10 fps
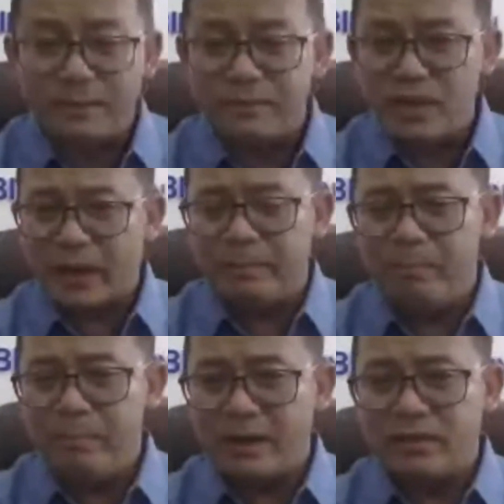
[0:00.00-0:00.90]
this
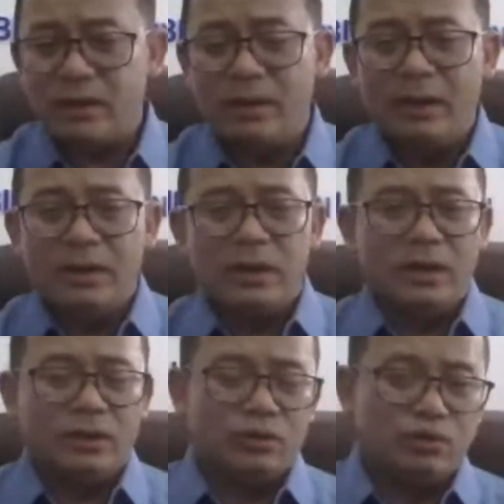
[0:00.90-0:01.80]
subject matter,
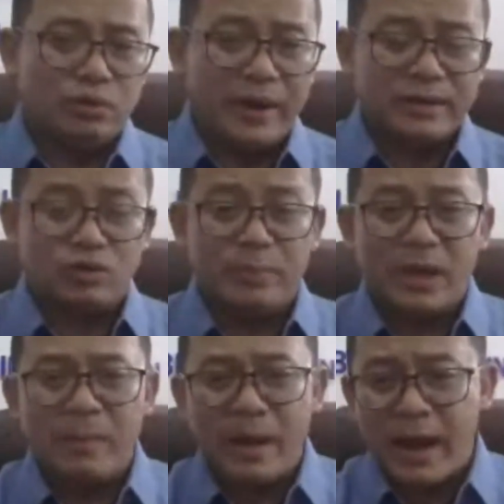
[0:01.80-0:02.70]
so
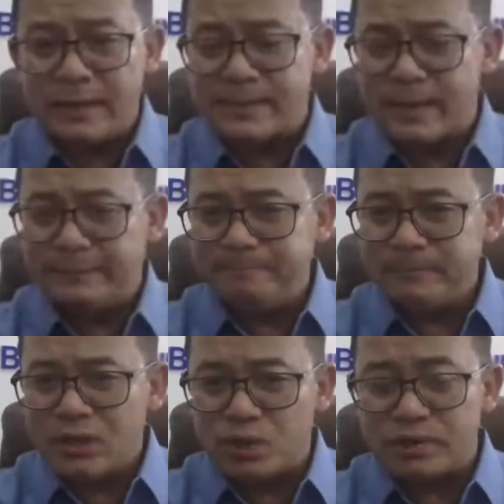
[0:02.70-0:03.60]
as to become as